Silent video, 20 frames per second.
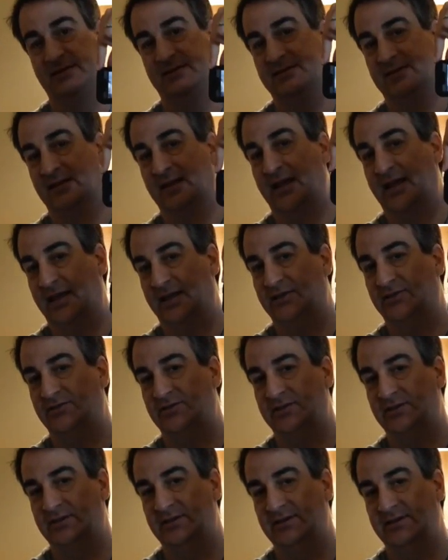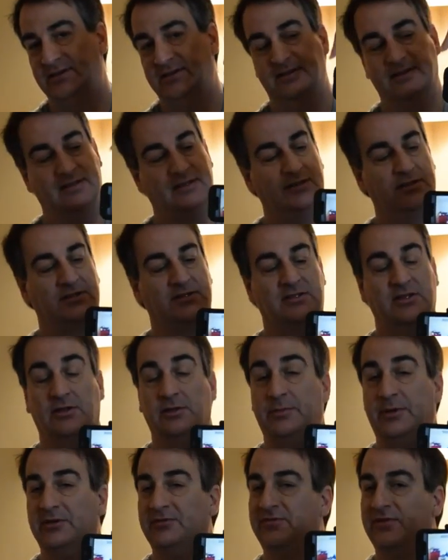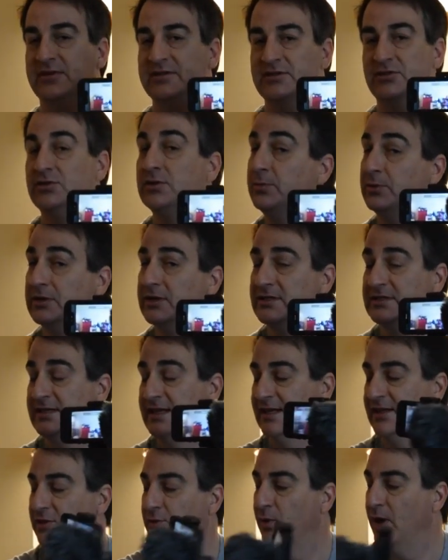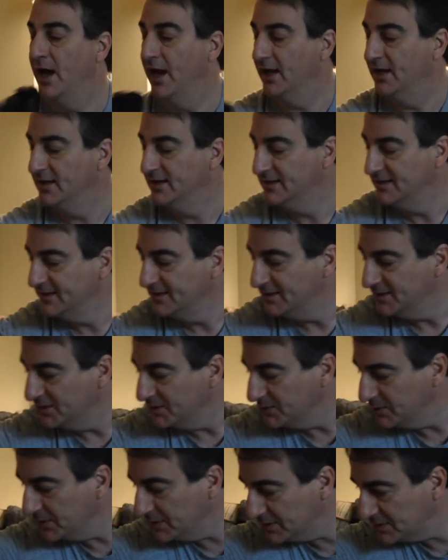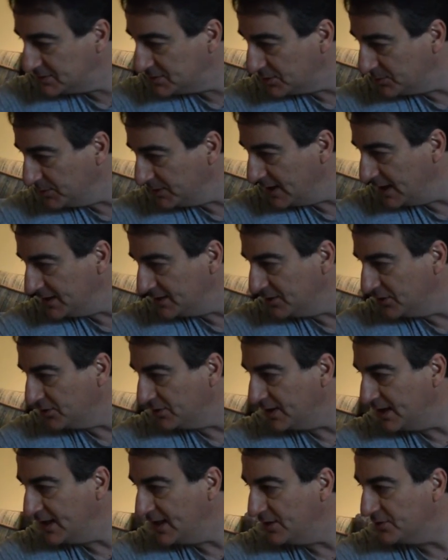is the lens, so the big fuzzy tribble doesn't get in the way. We determined that the other day.